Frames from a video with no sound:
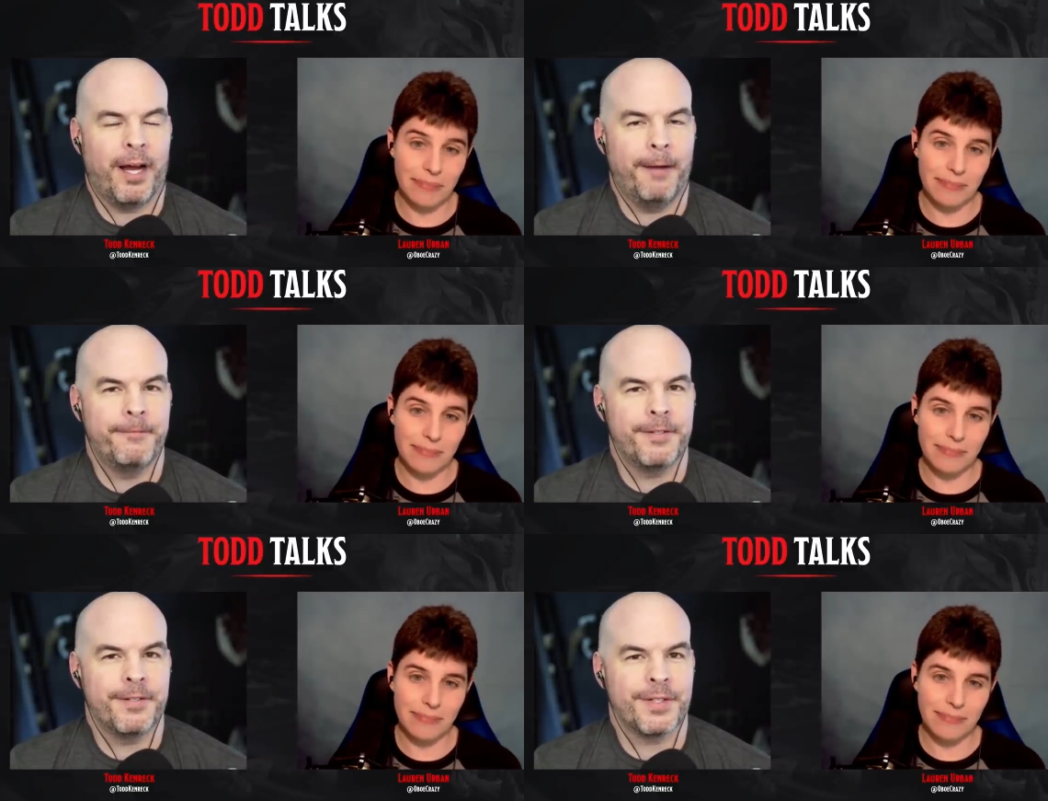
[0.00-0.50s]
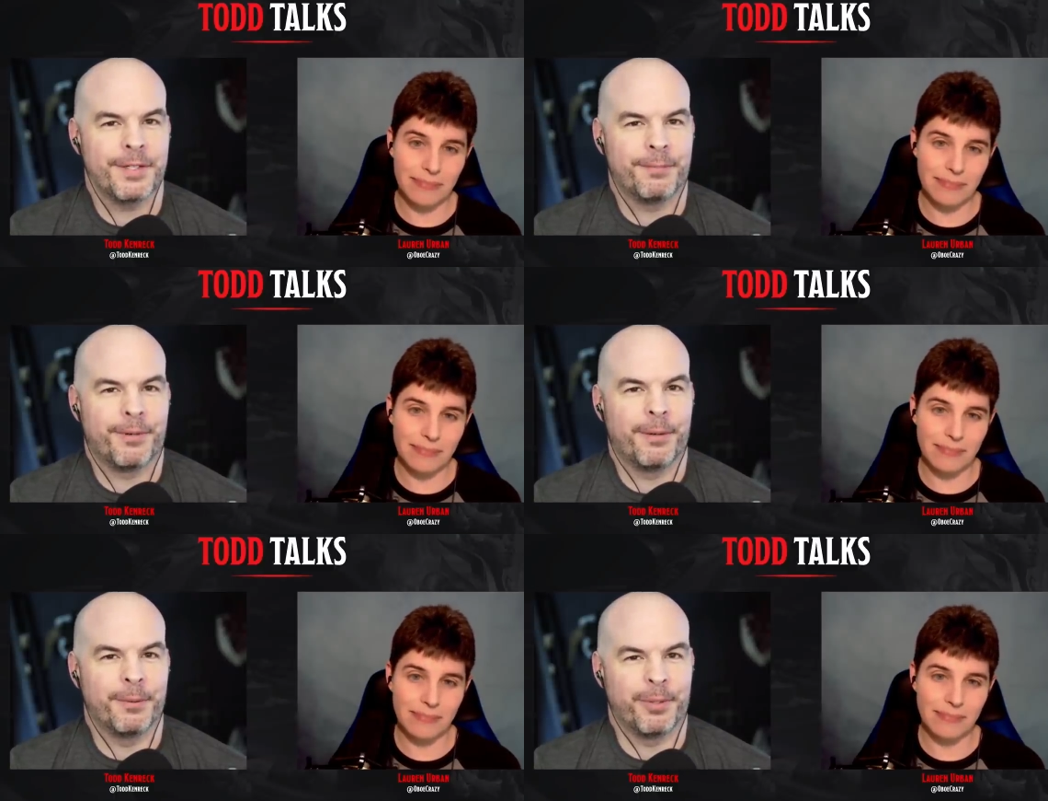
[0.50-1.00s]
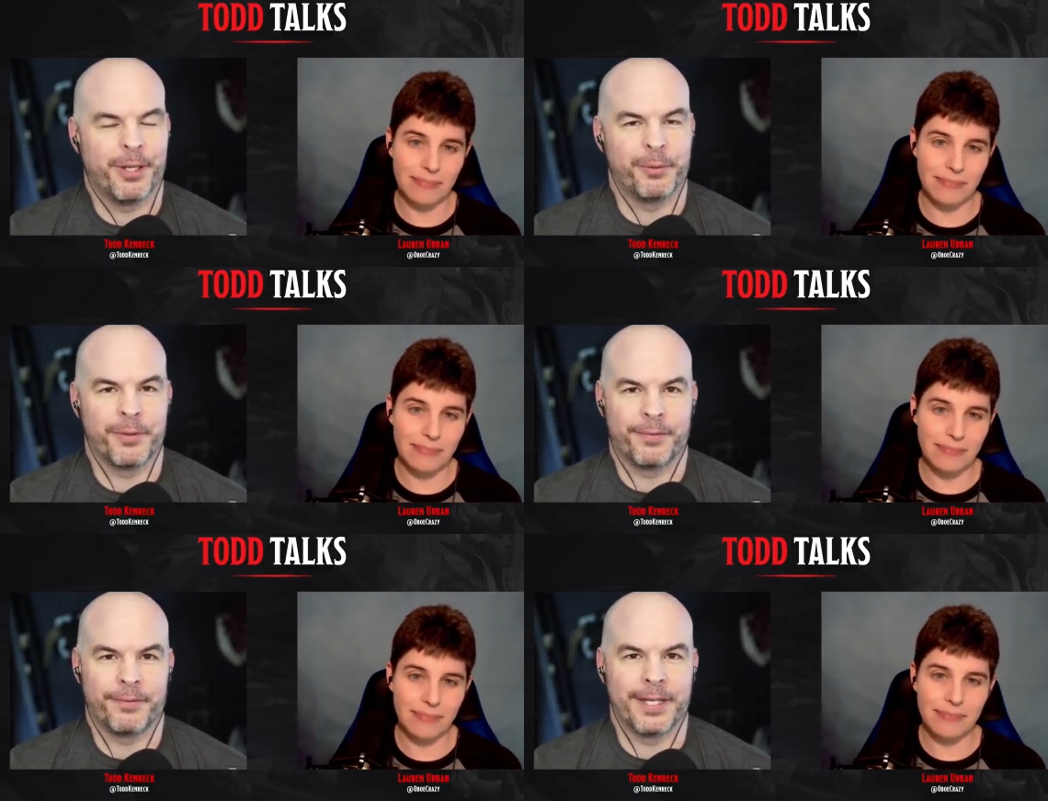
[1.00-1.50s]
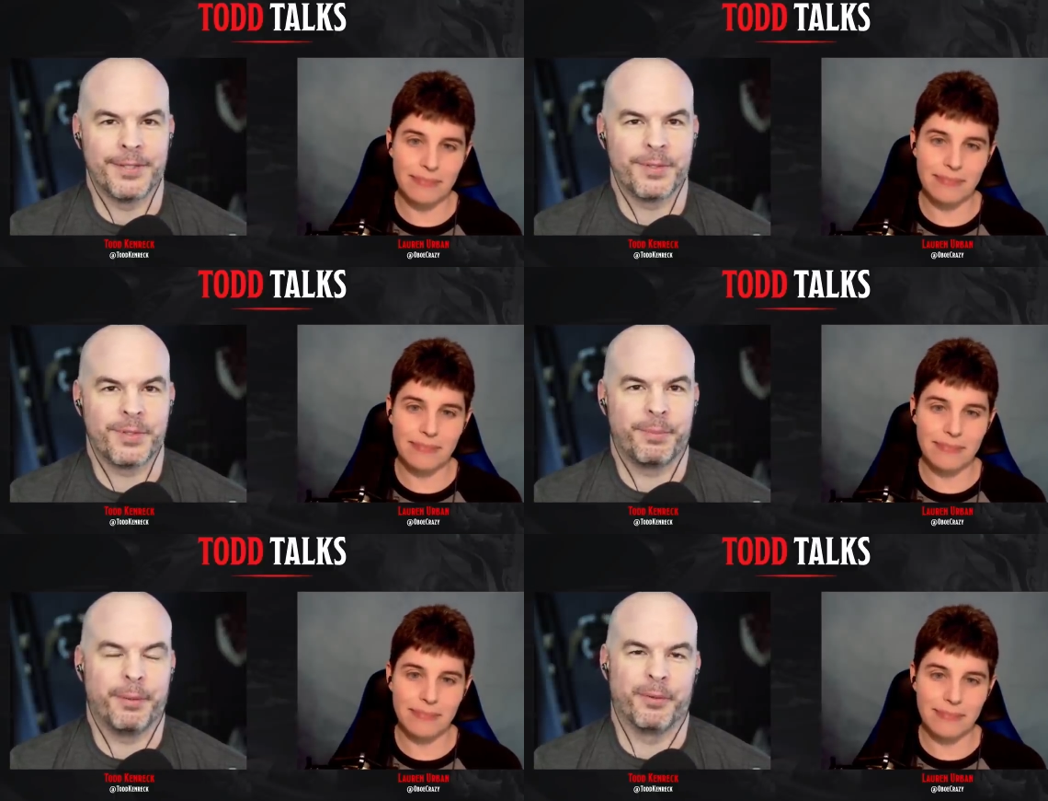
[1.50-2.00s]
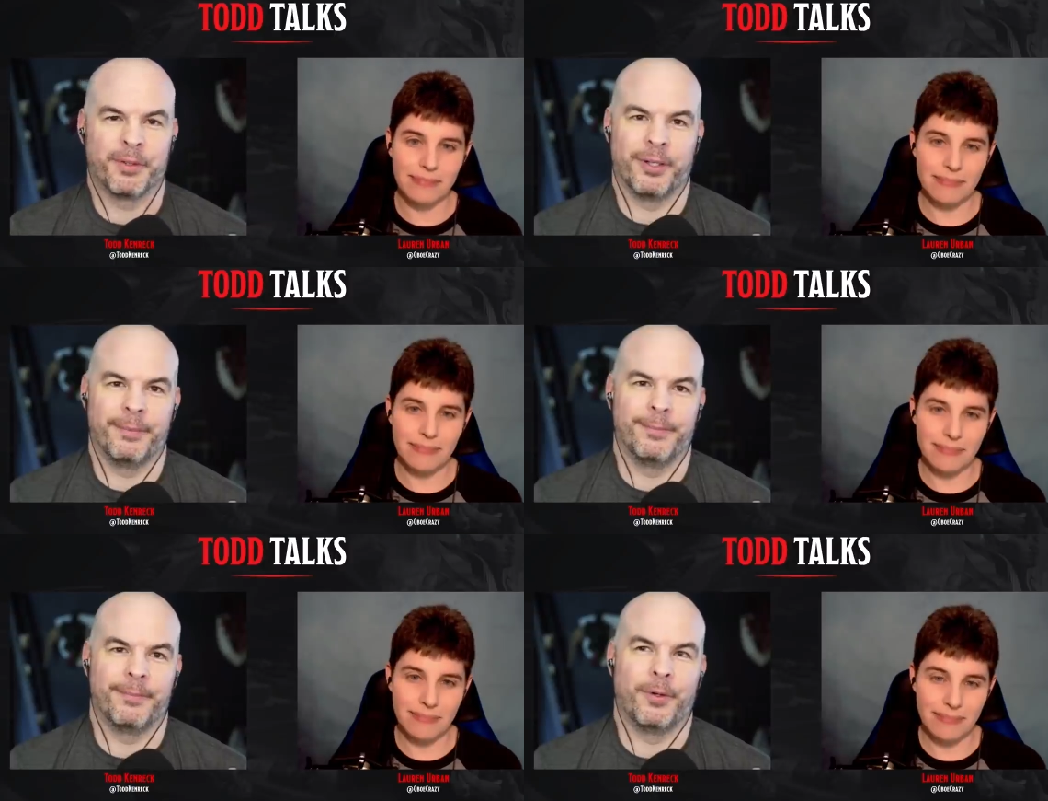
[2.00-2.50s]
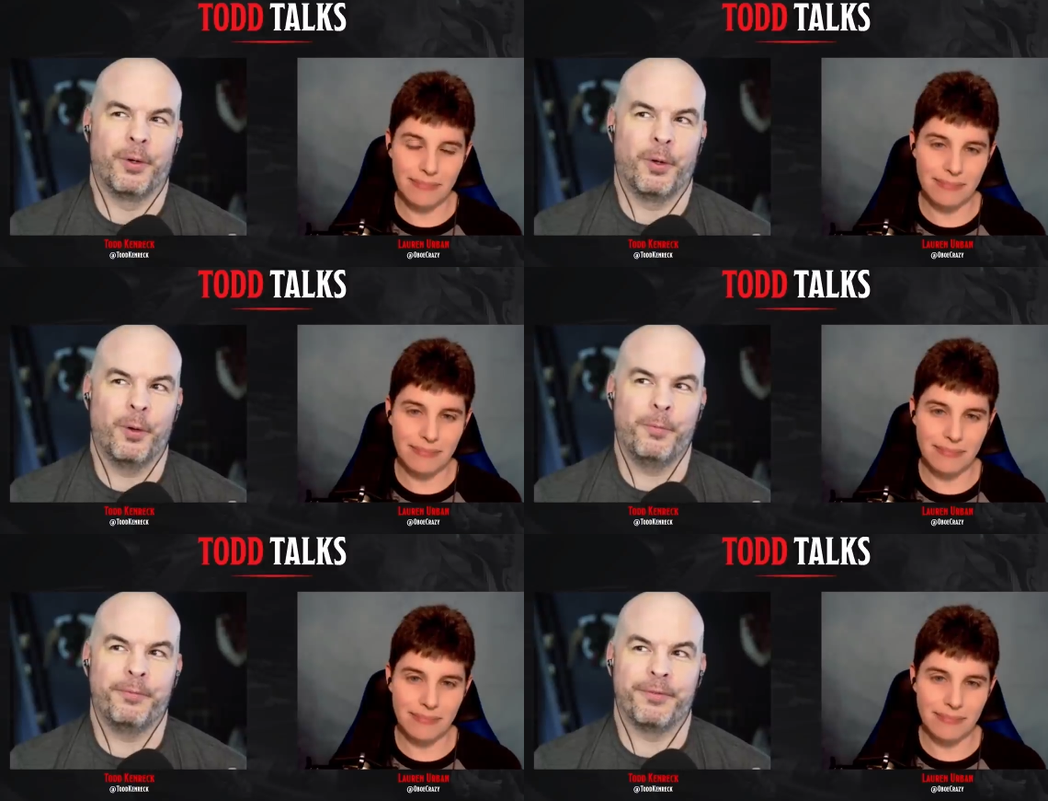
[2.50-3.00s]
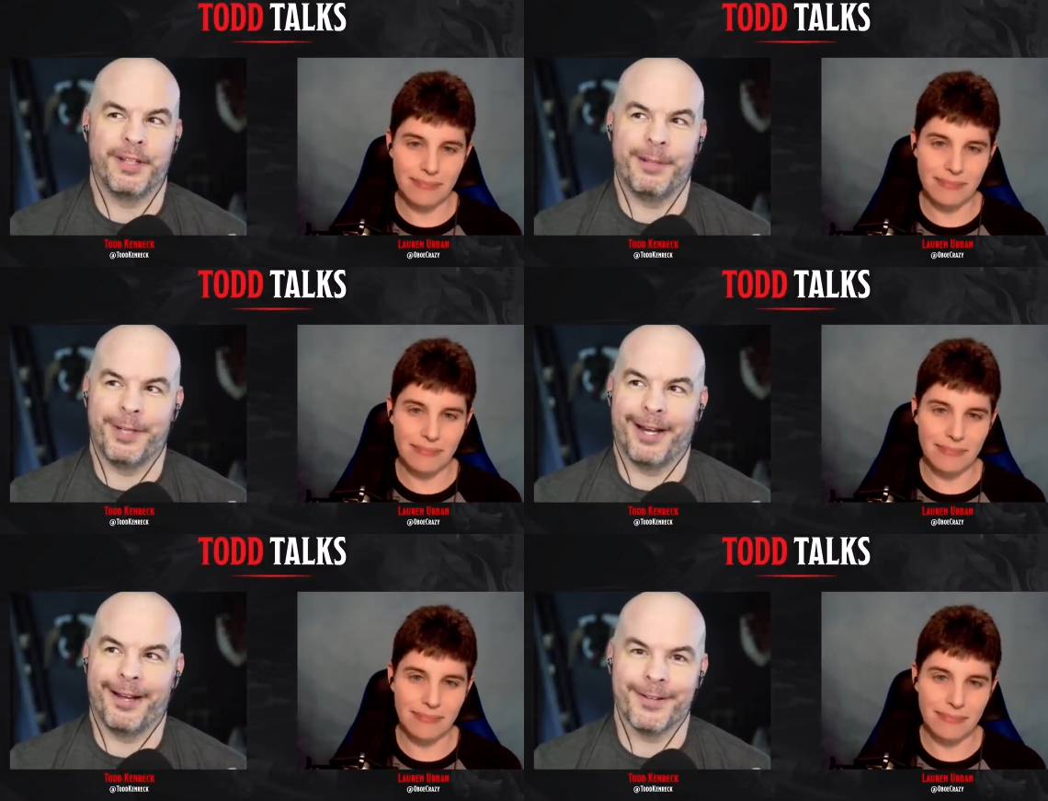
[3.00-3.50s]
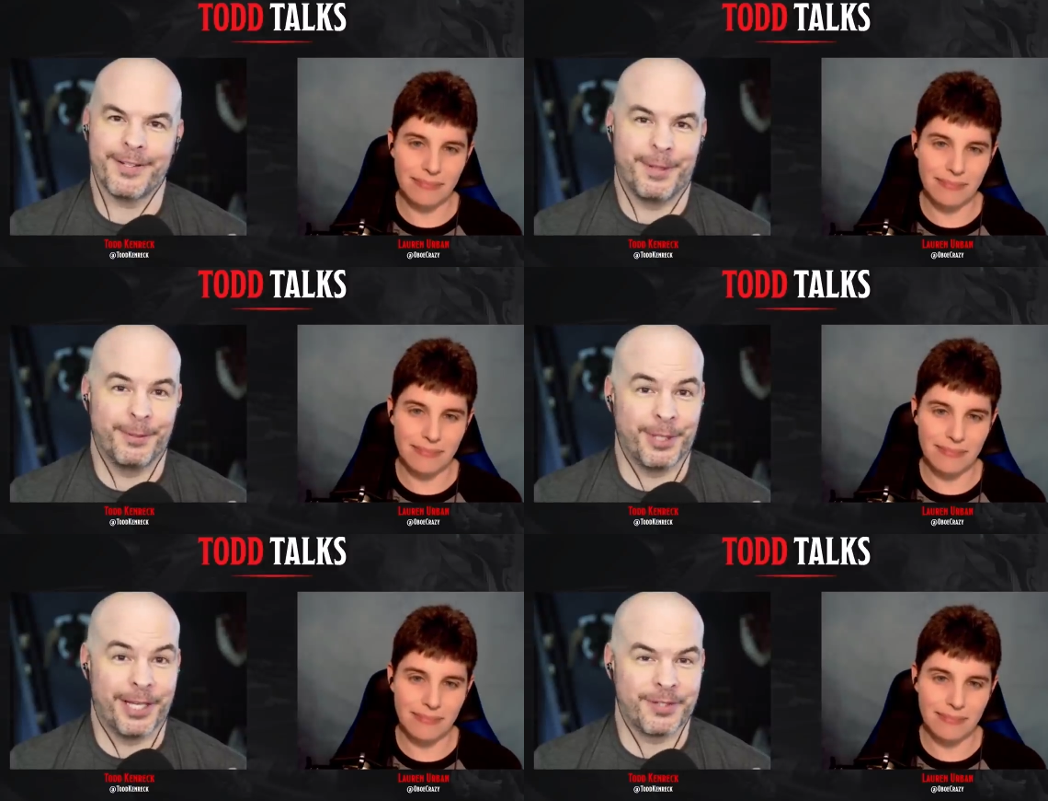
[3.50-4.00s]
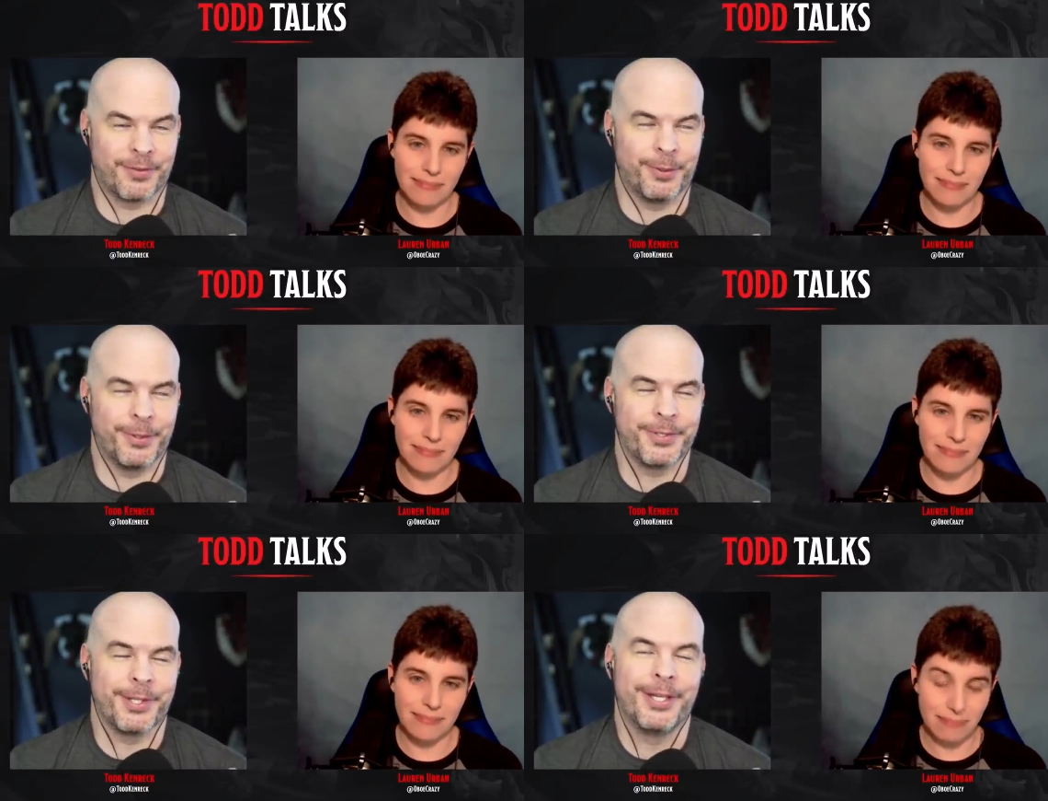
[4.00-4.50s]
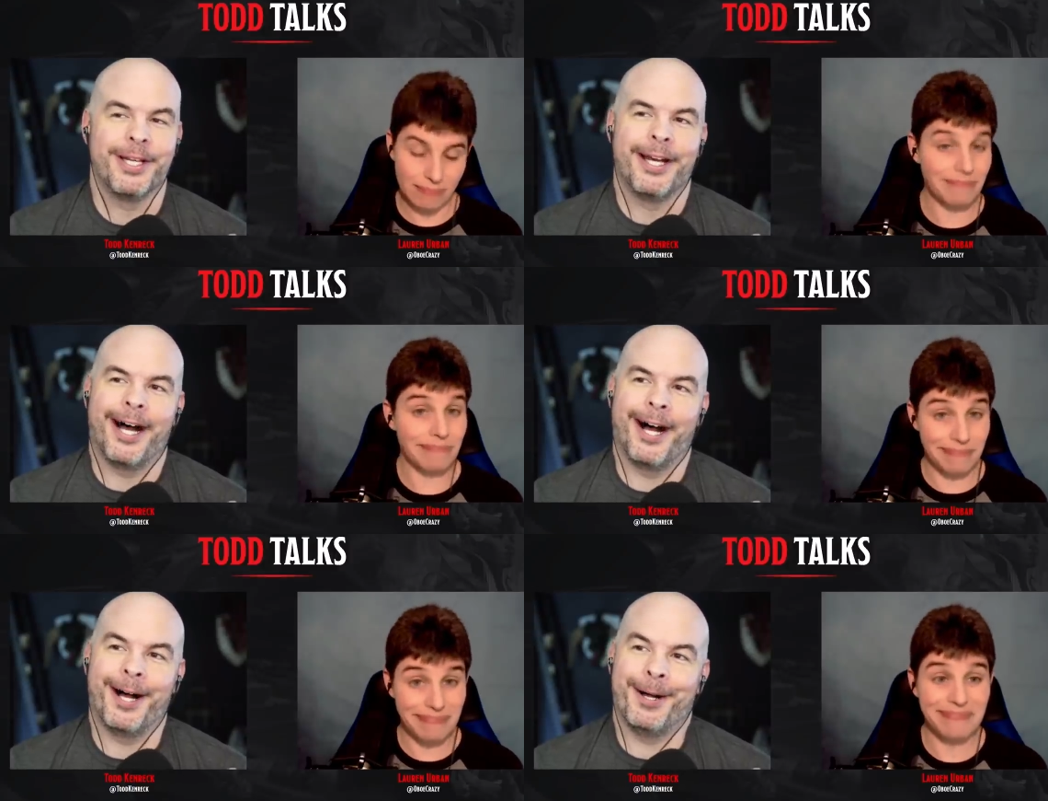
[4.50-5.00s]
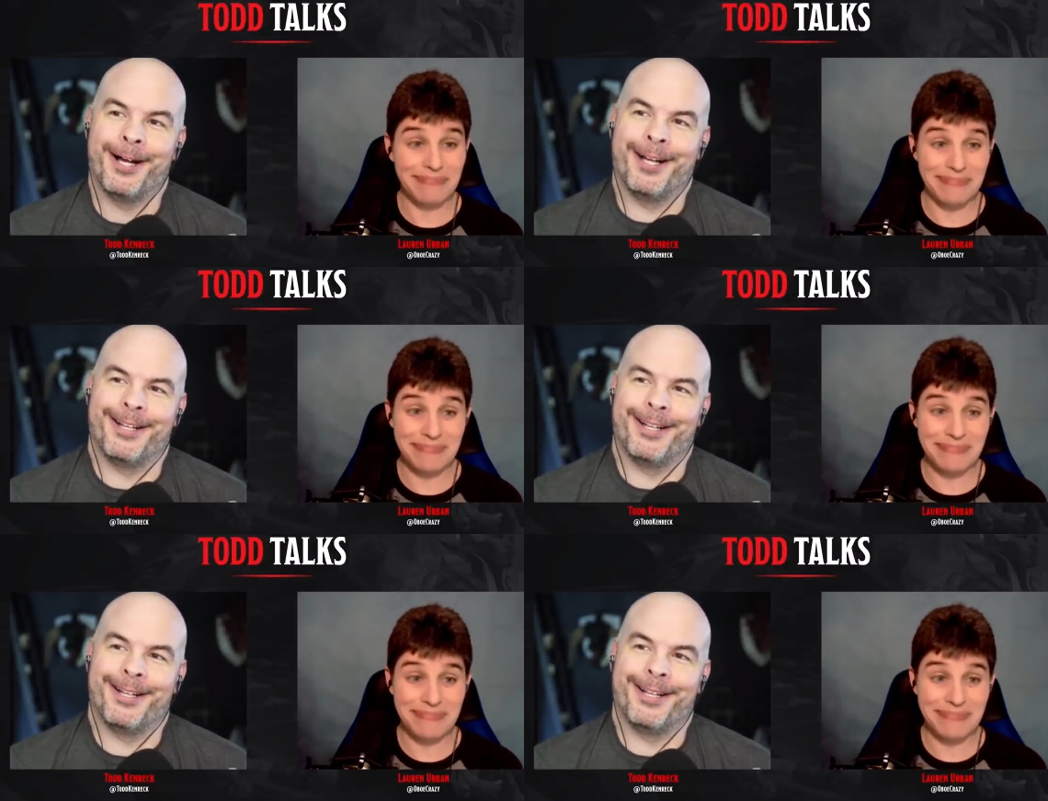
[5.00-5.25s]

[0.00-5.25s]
Speaker 1: obviously you're probably playing with your friends so people are going to hopefully be honest about dice rolls uh,